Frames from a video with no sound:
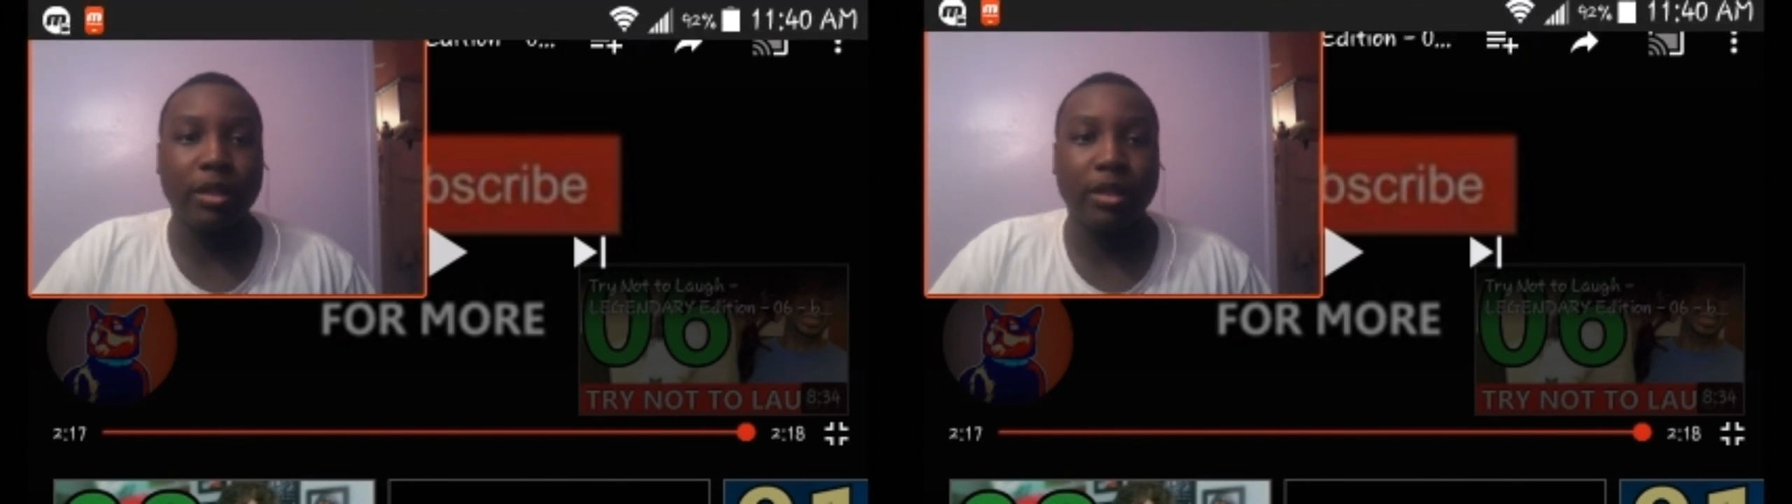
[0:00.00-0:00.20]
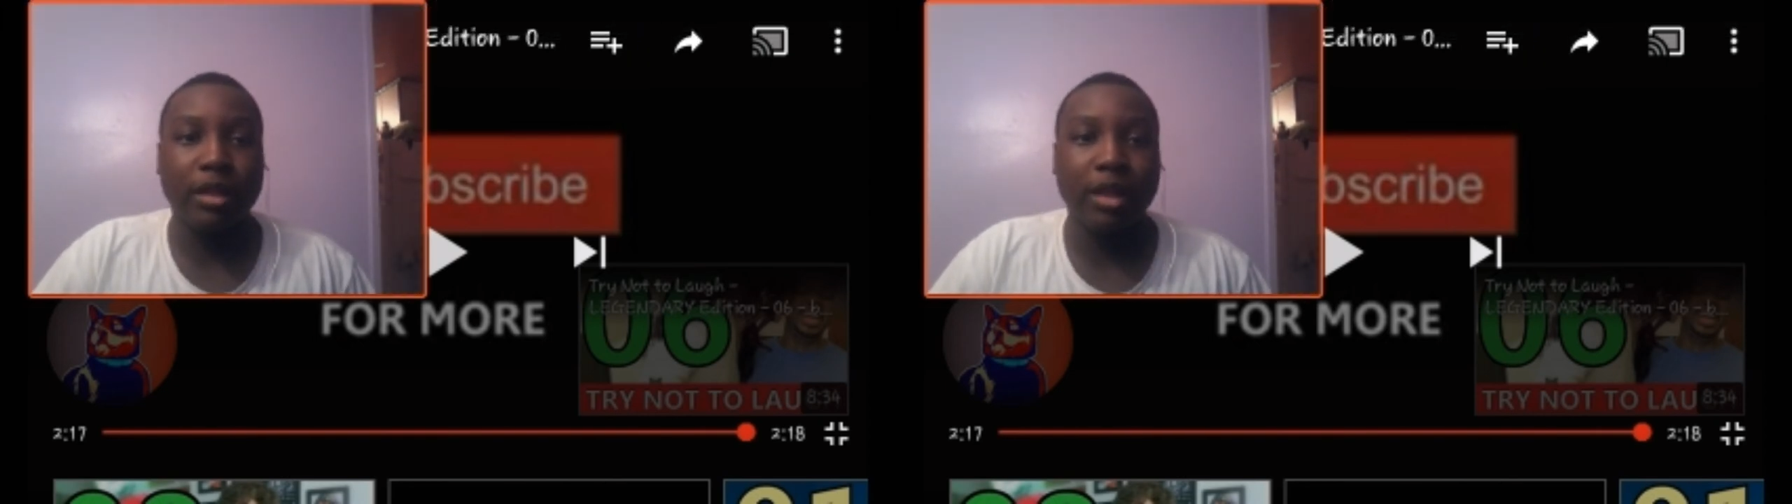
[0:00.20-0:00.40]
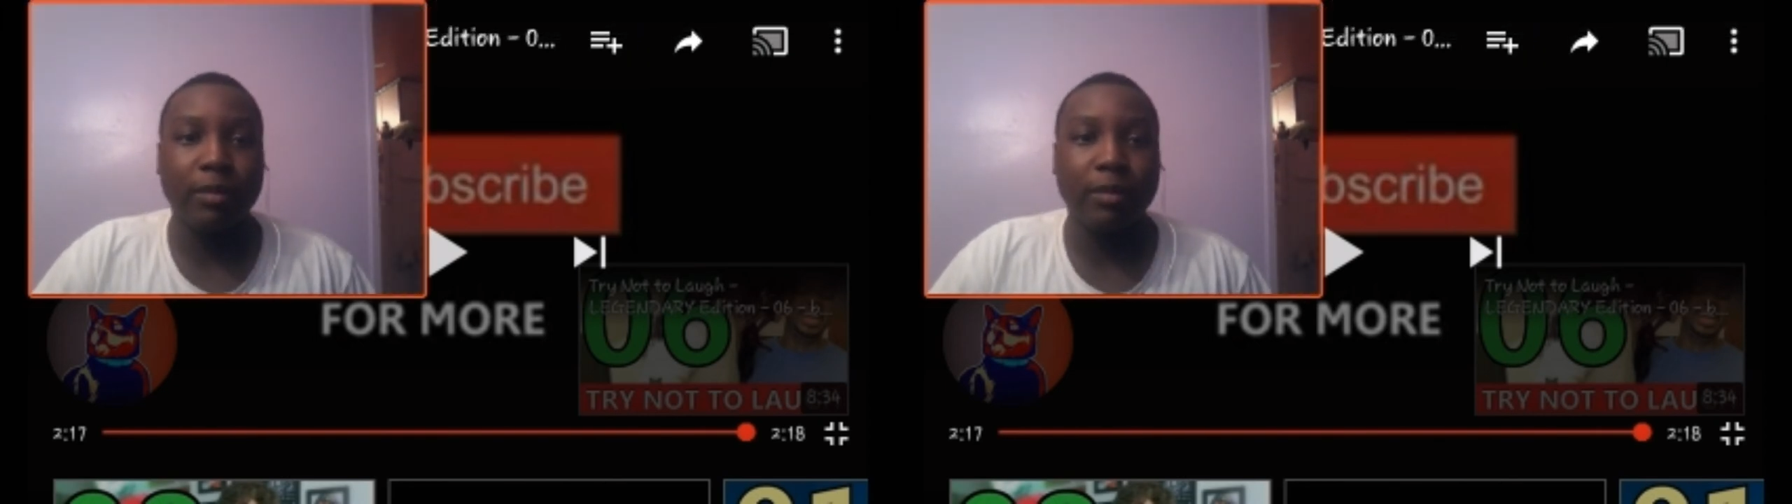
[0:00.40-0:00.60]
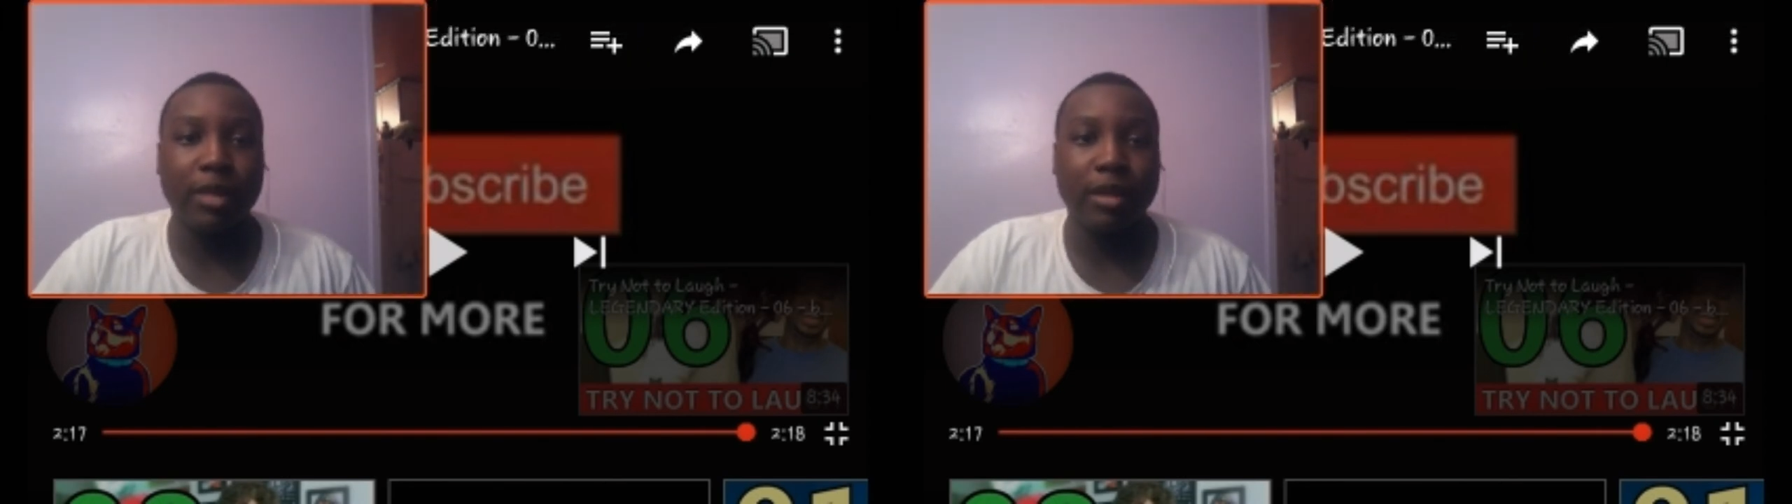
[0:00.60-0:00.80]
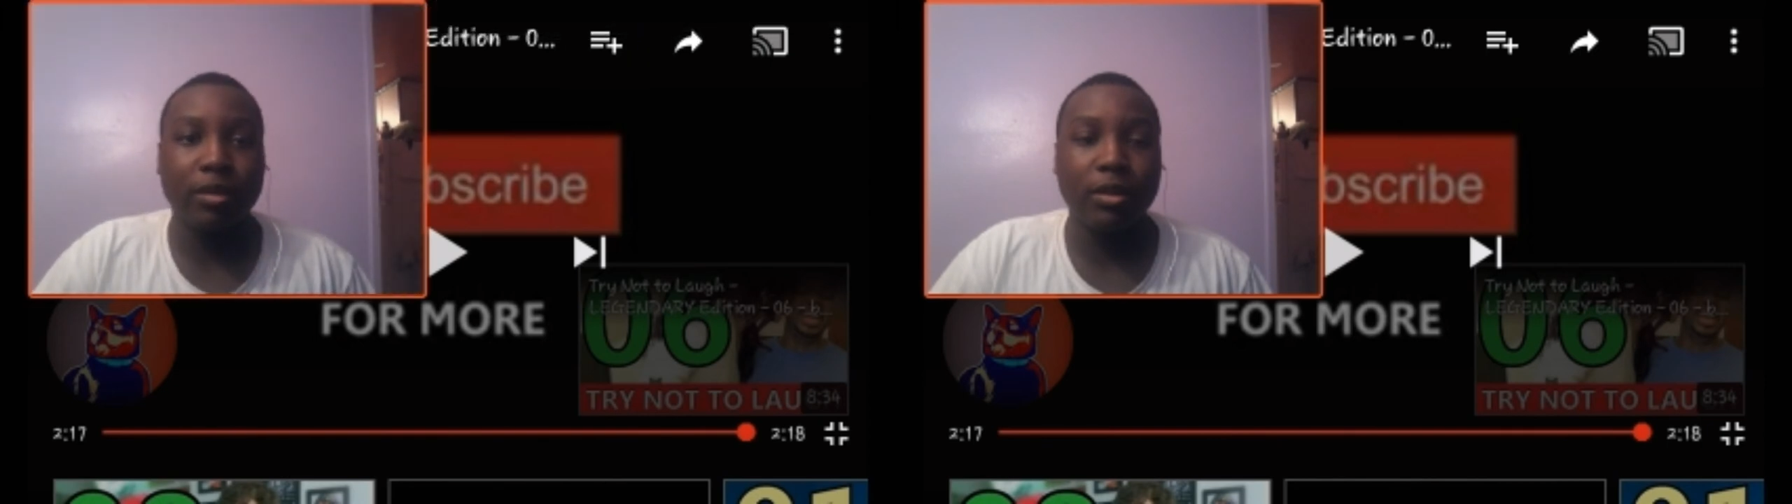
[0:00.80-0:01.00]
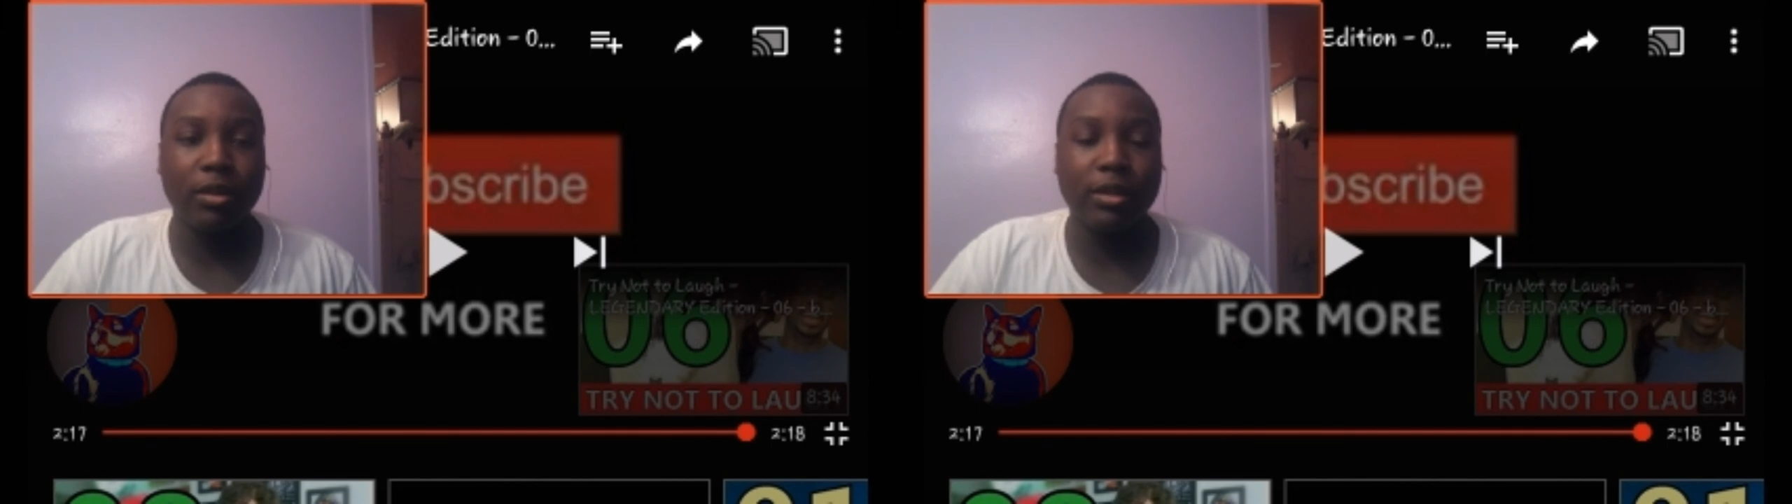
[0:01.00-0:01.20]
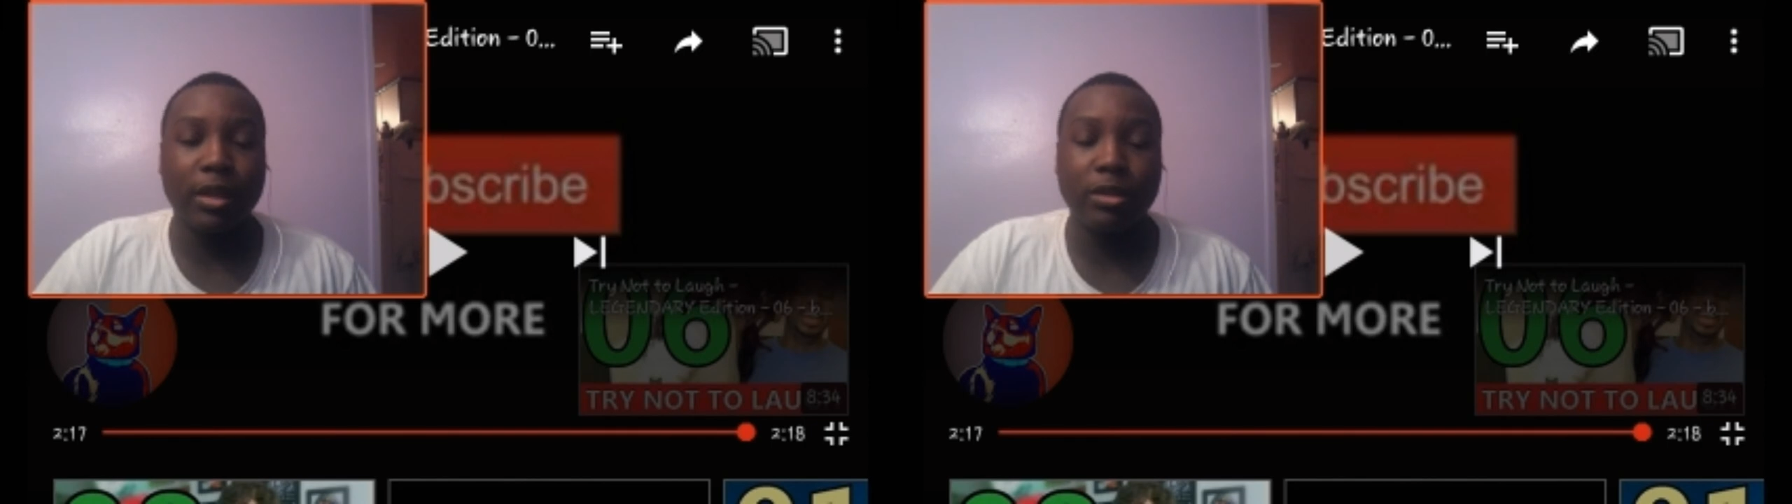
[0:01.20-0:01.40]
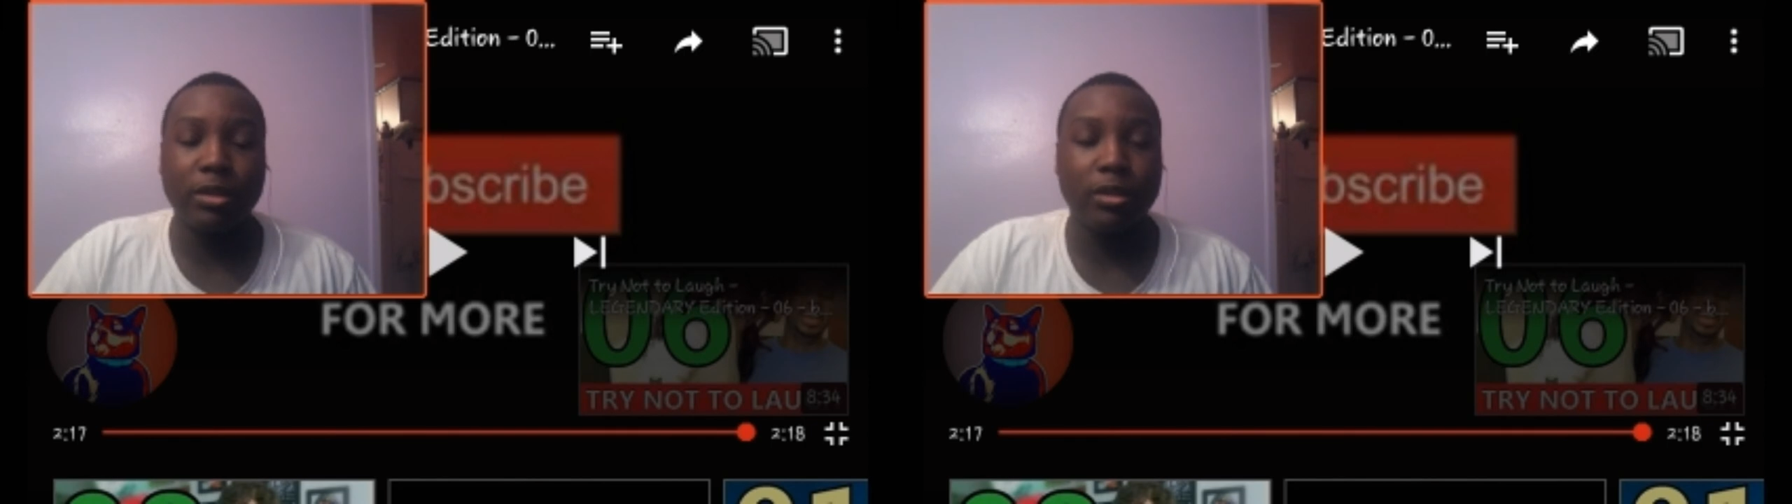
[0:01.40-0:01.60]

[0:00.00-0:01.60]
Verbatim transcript: That time is like thirty seconds